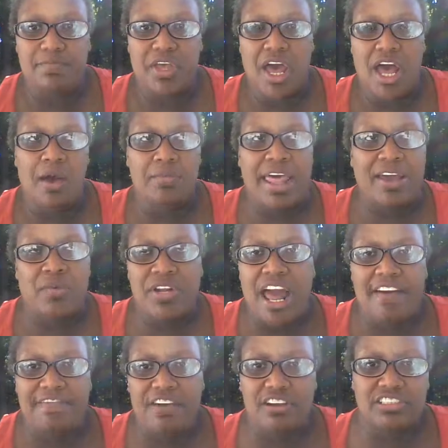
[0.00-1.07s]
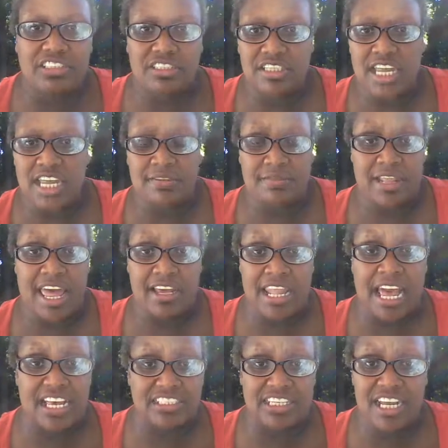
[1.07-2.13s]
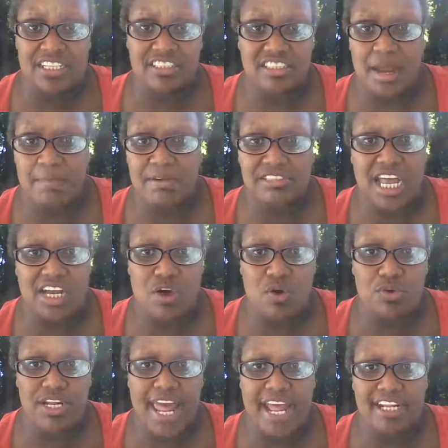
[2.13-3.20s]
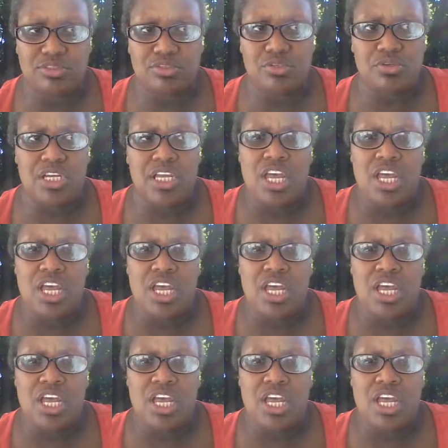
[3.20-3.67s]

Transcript: um, like when I first, it, like like I said, in the summers I go natural.